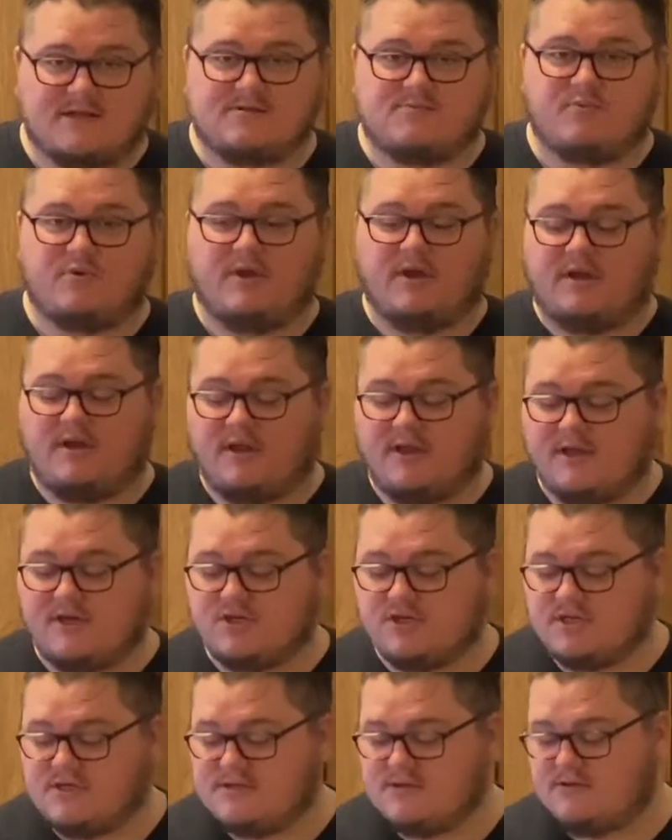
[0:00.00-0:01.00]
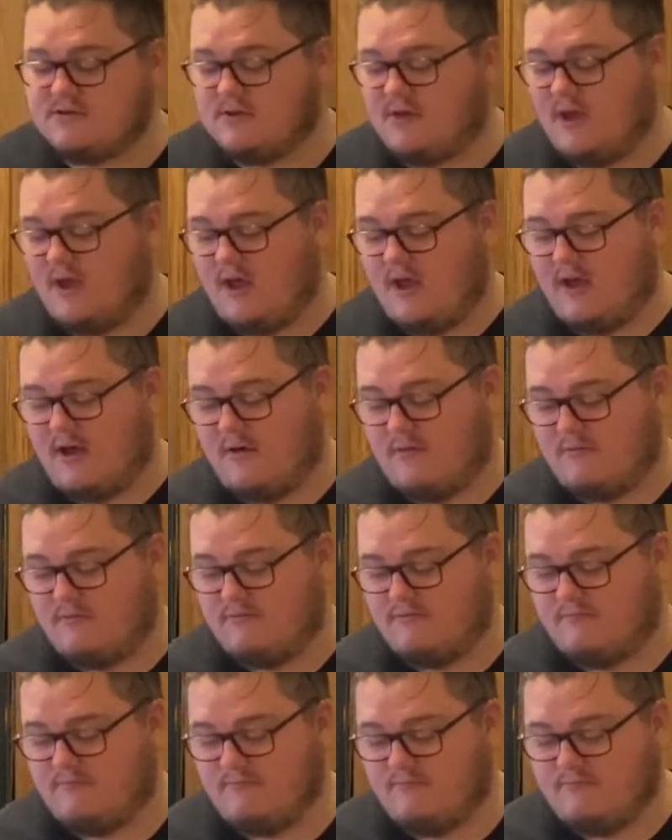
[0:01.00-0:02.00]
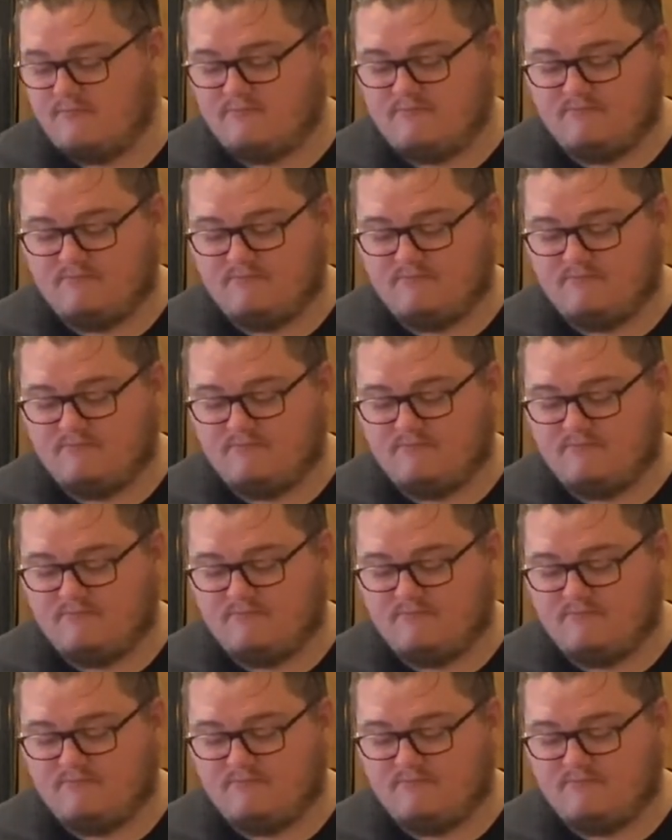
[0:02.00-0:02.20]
to be making that today. It's pretty delicious.